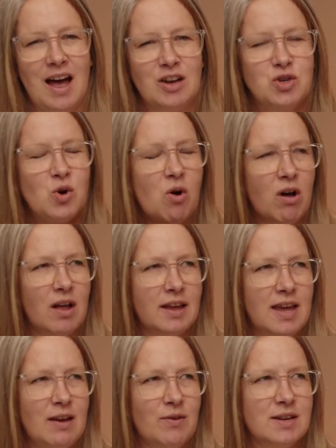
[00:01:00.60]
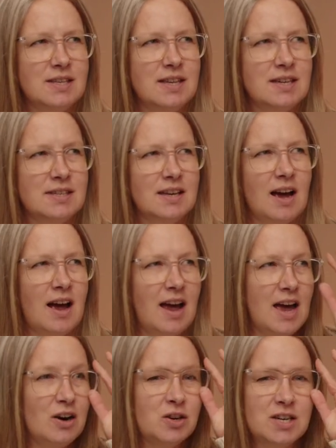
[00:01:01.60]
Joel, he was this
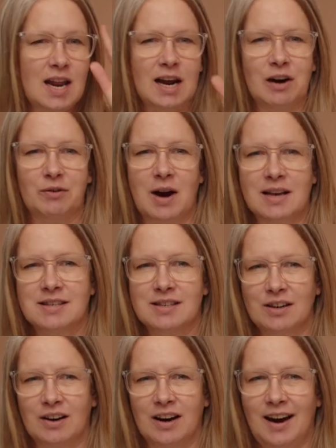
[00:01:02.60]
energetic wrestler.